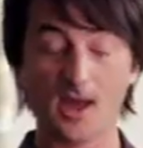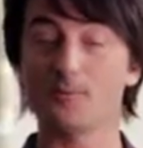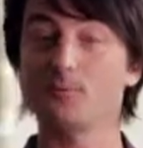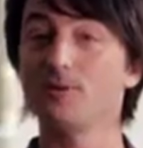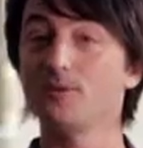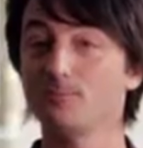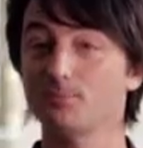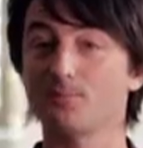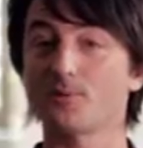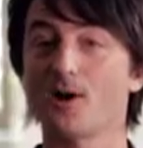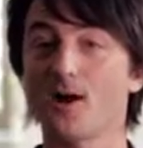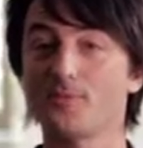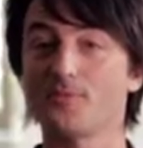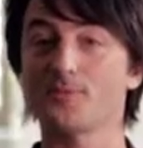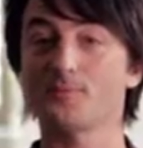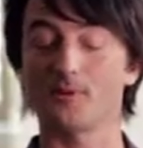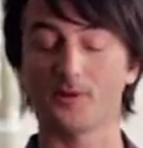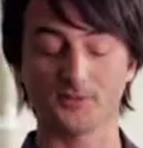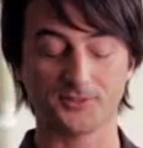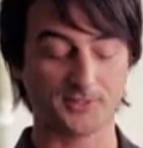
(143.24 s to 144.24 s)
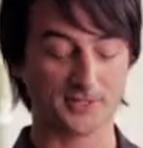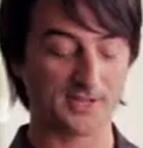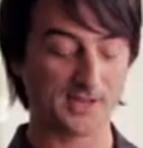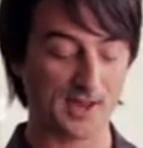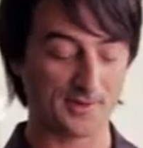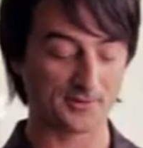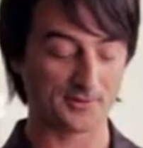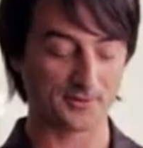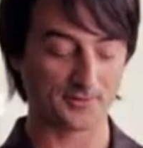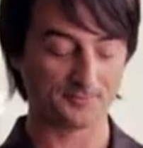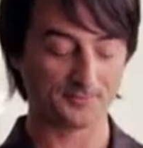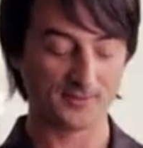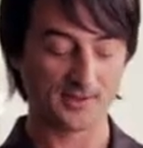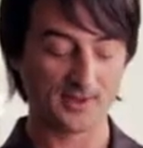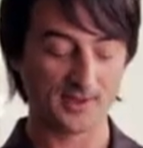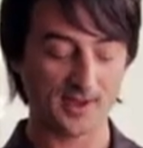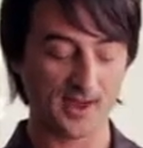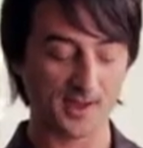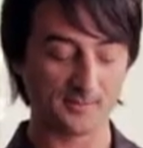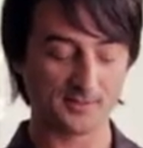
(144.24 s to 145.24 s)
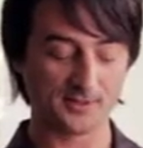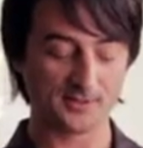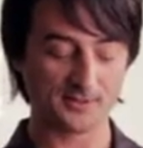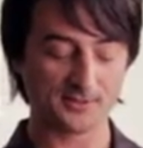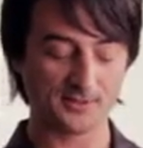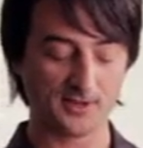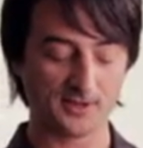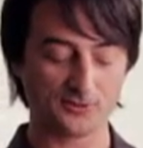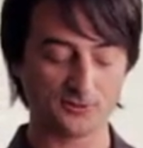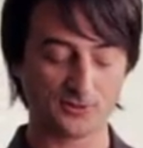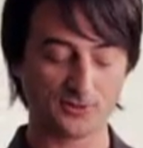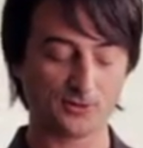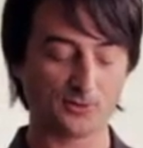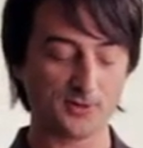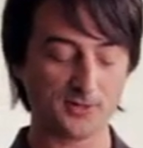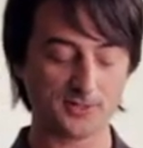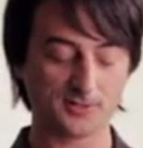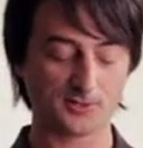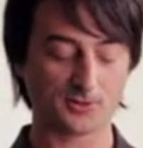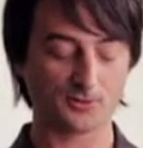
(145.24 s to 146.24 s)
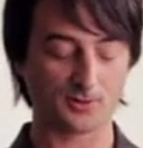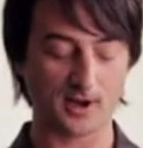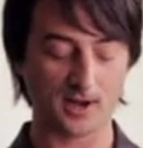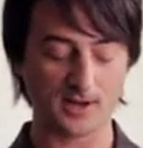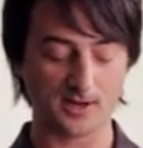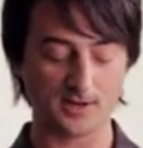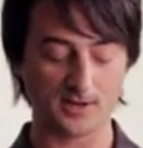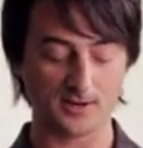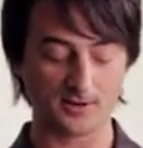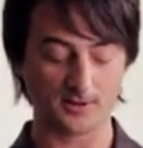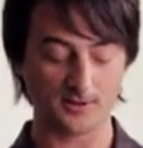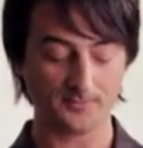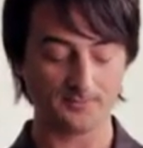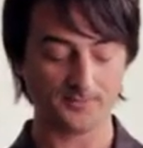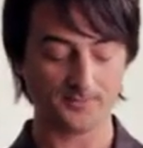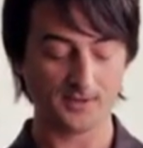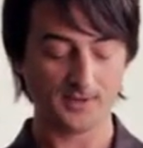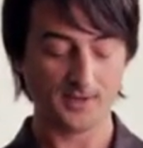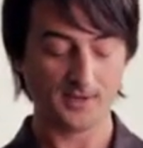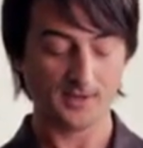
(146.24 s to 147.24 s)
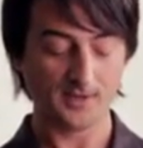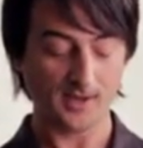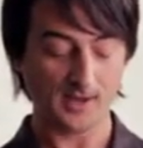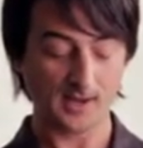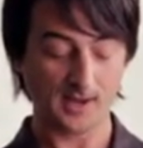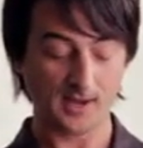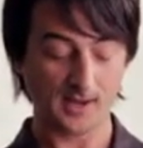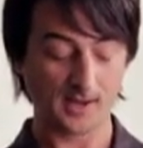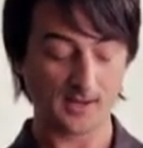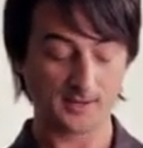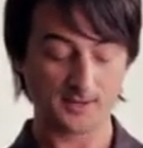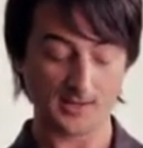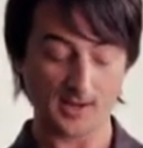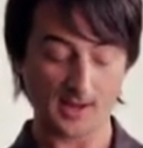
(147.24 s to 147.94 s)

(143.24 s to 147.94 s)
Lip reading: and we've brought them all together. I'm going to touch Chris Gray here, and